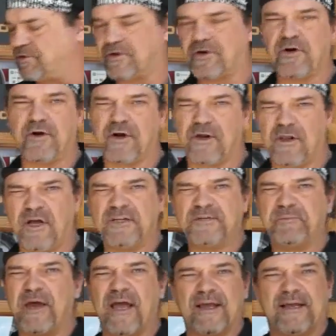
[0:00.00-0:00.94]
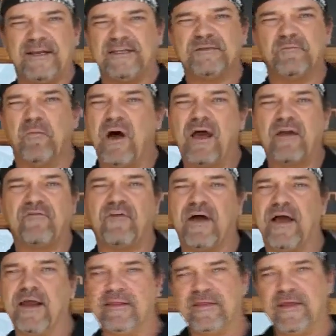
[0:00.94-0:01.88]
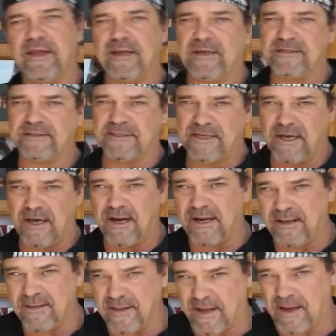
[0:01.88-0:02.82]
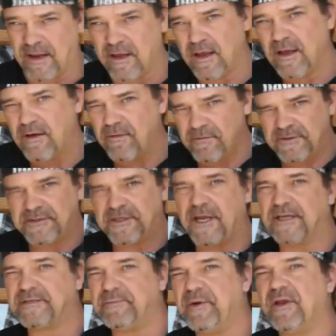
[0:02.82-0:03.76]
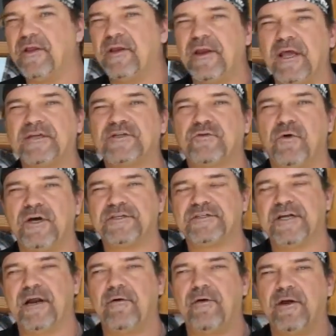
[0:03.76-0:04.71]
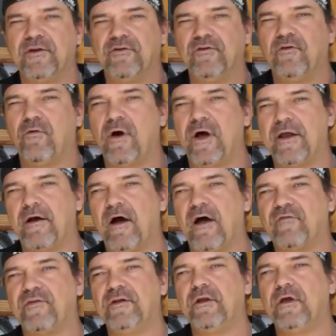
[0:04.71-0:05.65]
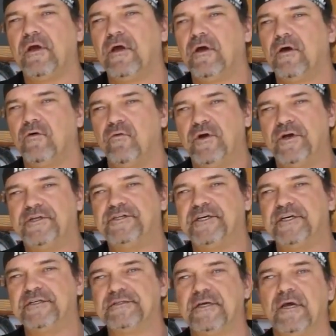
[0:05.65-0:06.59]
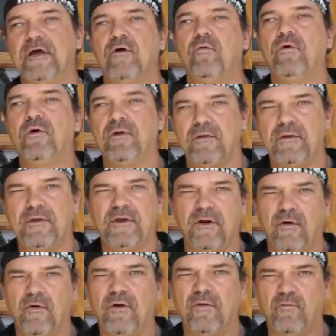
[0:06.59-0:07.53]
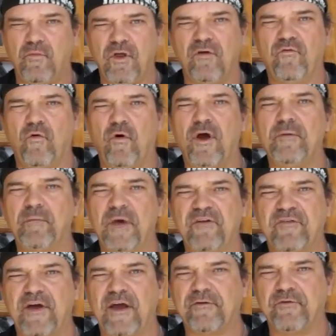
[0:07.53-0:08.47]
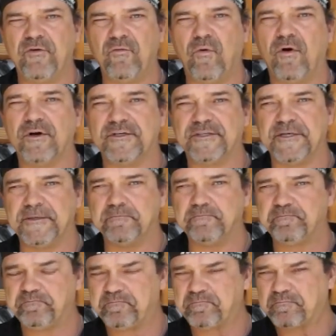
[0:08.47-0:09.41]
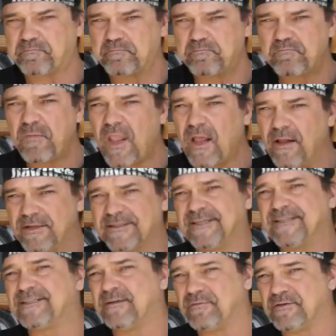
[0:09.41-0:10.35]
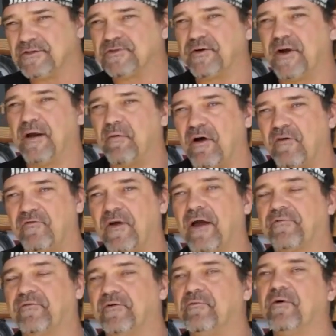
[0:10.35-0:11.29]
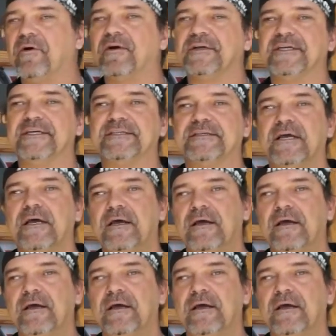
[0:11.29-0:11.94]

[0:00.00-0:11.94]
your current clutch pack. It doesn't modify anything. It doesn't cut anything. Which takes me to the next question I run into quite often, which is, will it void my factory warranty? Let's get something straight about factory warranties.